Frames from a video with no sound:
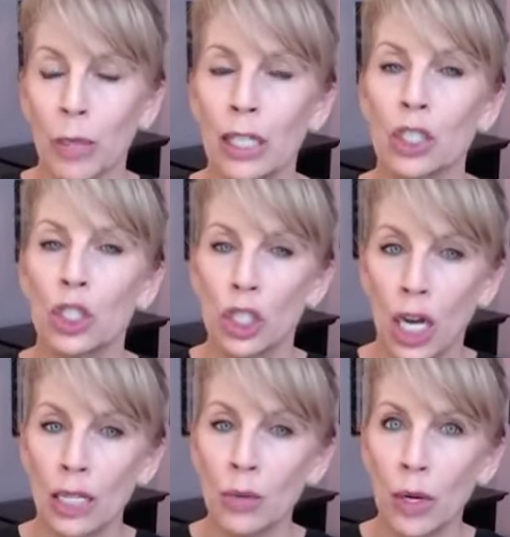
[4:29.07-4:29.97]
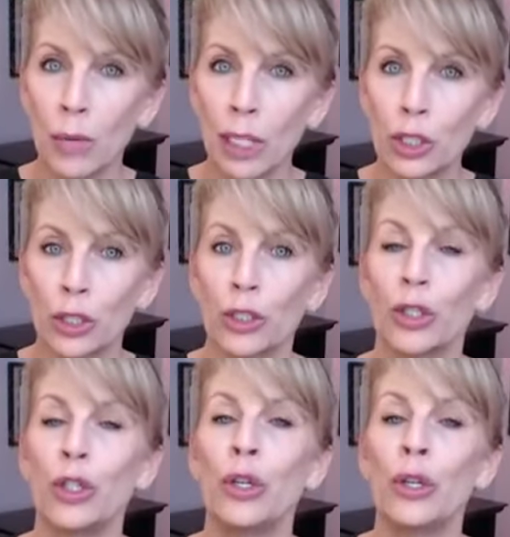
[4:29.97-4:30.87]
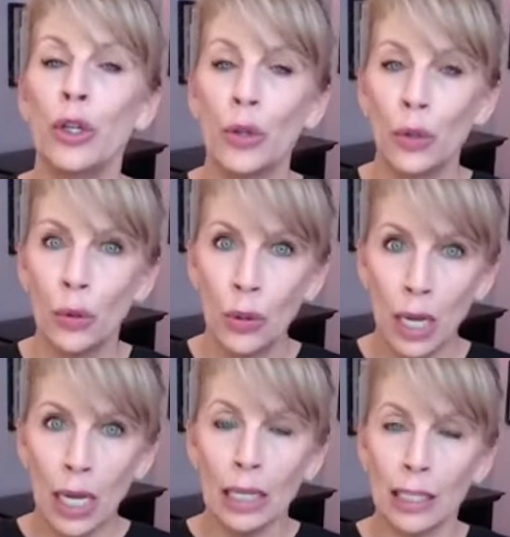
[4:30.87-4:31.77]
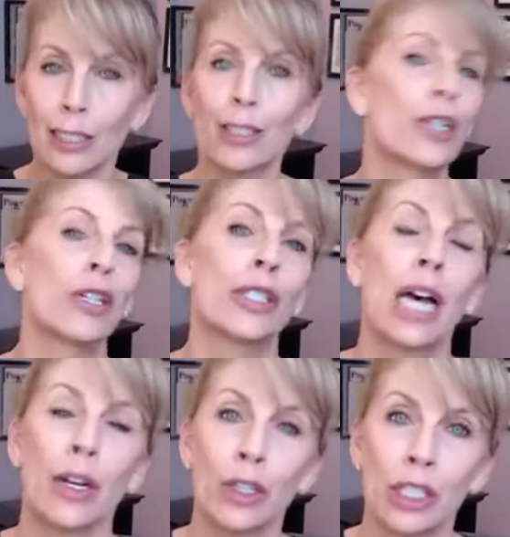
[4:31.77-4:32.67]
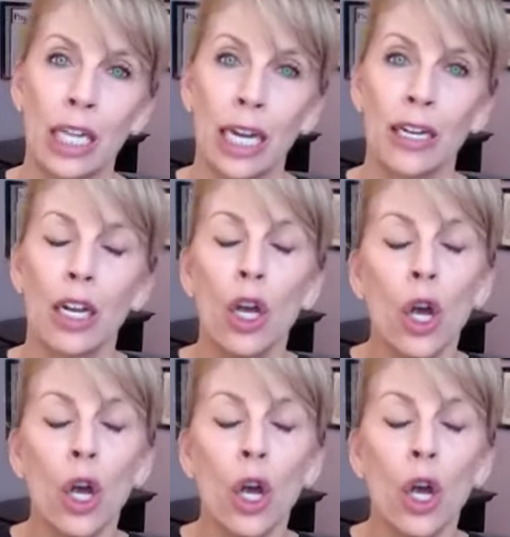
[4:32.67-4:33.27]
but I just want to make sure new listeners understand.